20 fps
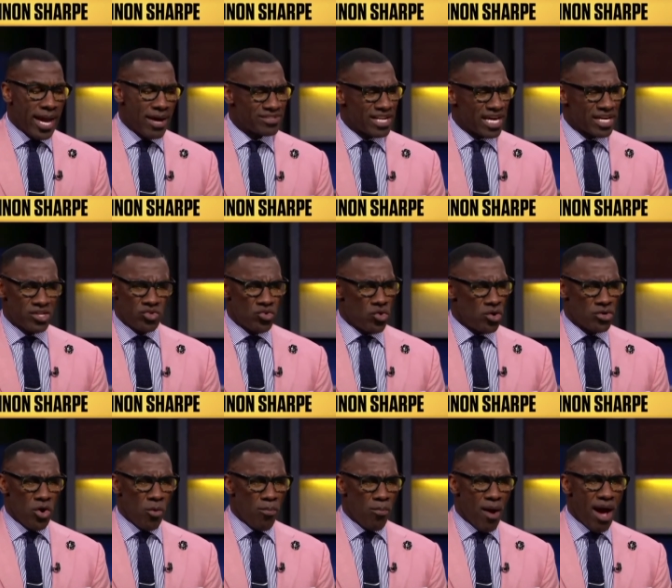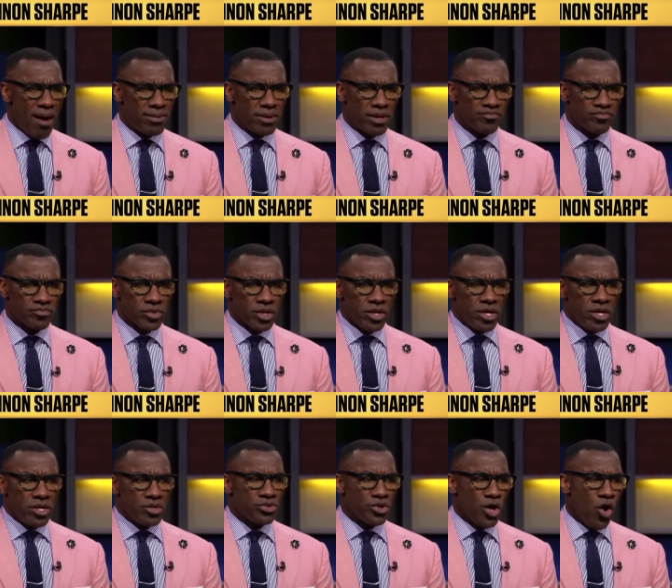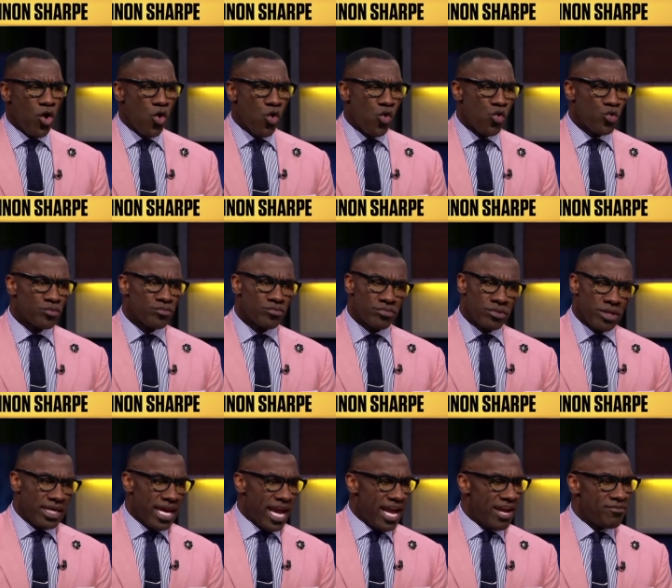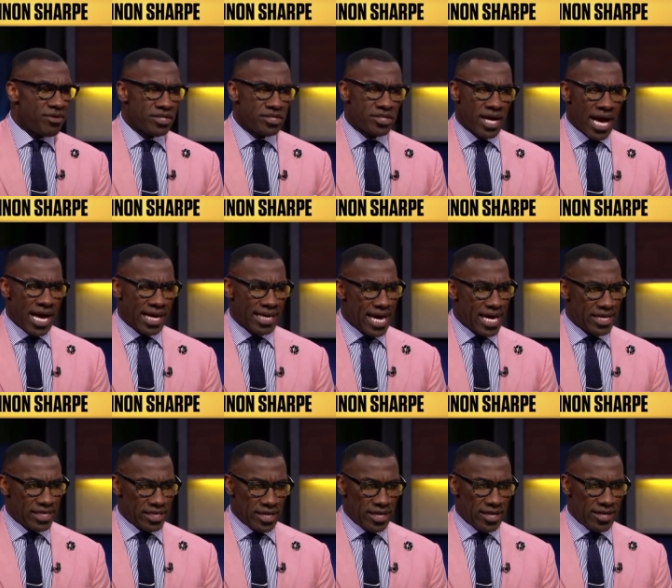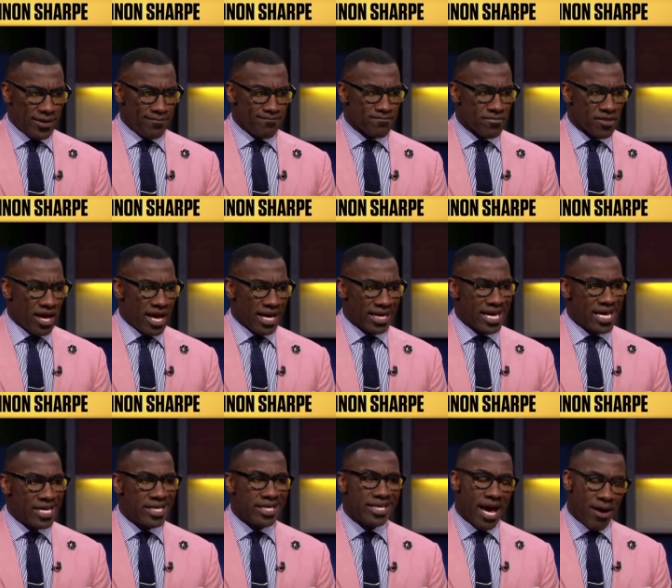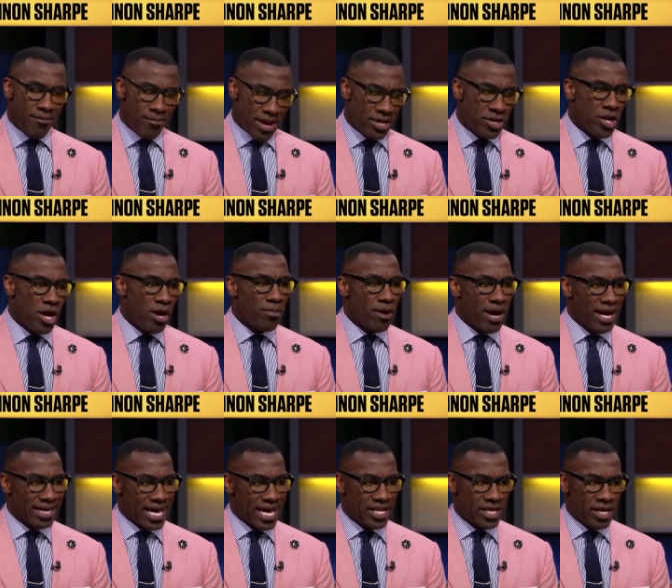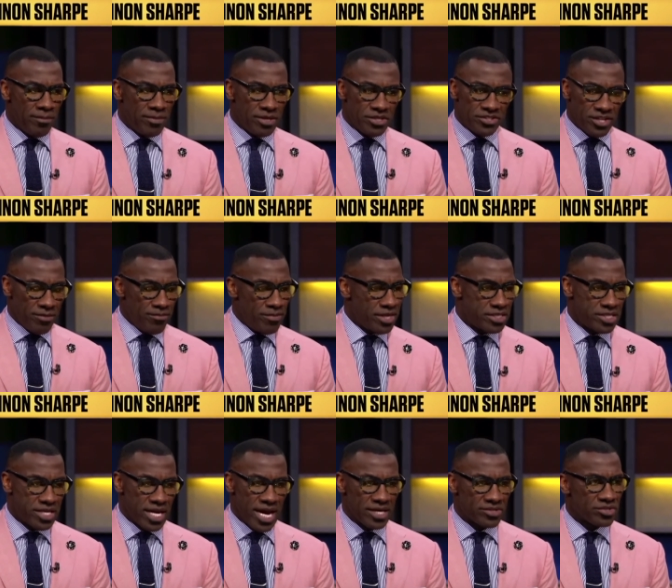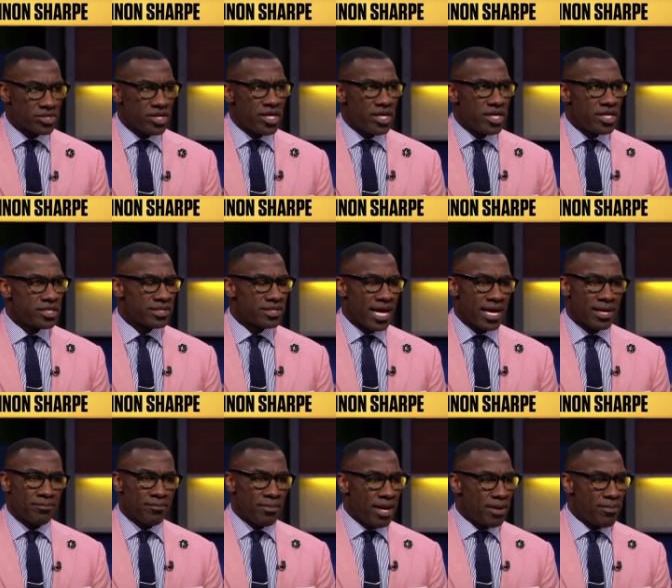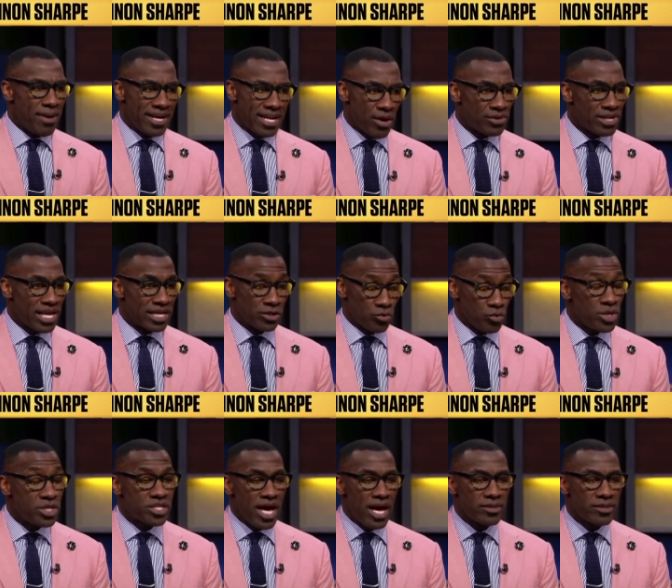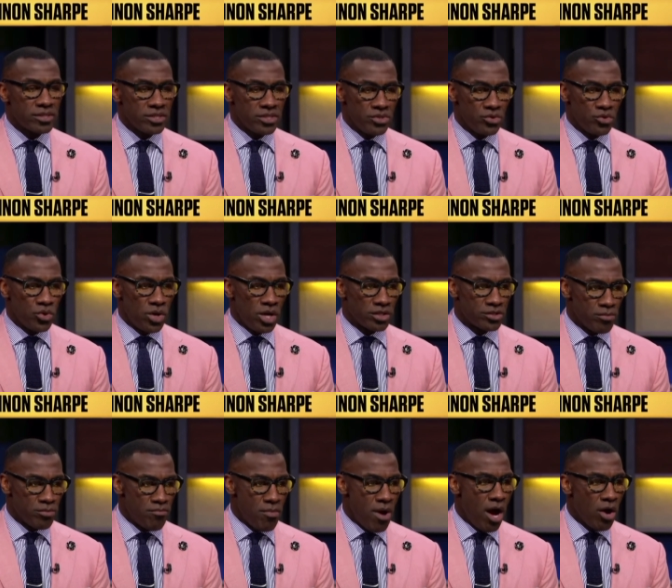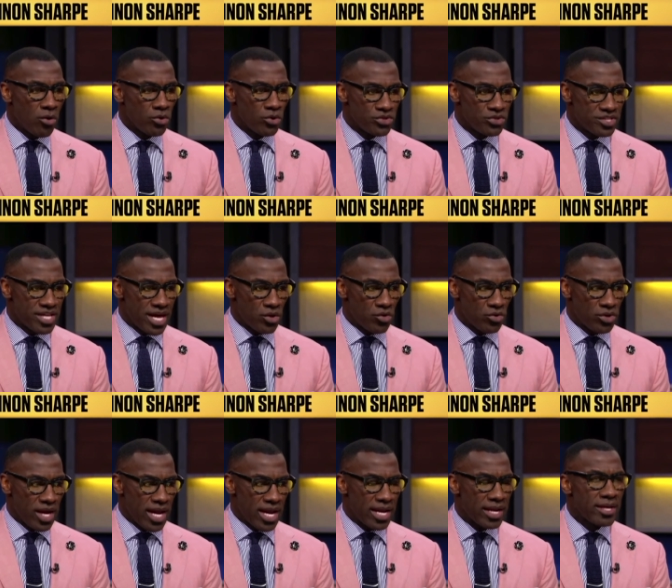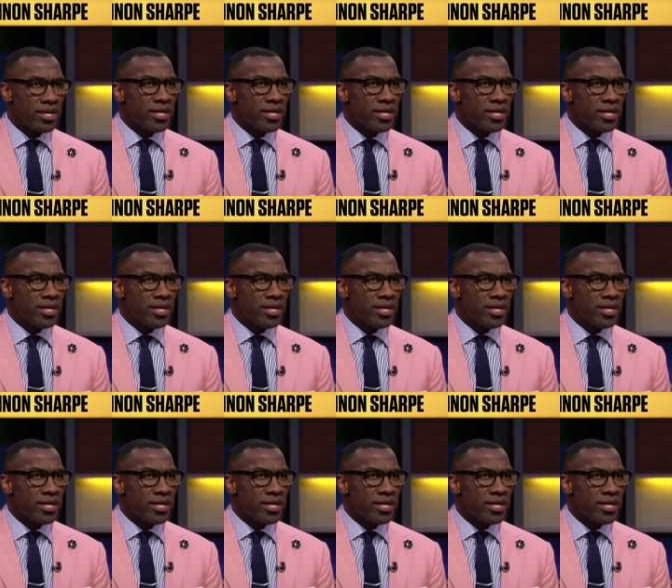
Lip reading: I was like, sure, no problem. So he gave me, he got my number. I got him. He sent me a text. He's like, hey, man, I would like to reach out to you tomorrow. Is that okay?